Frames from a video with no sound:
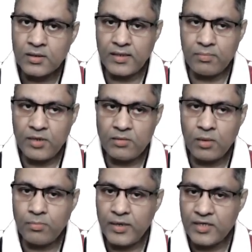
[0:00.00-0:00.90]
The
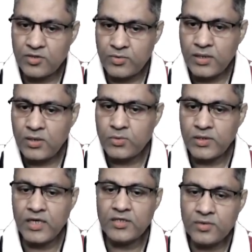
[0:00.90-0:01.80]
minimum being 3, you
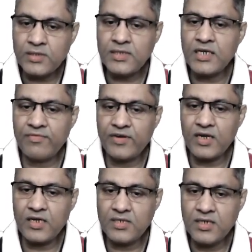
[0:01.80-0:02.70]
take 3
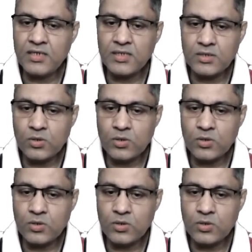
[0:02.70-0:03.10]
significant digits.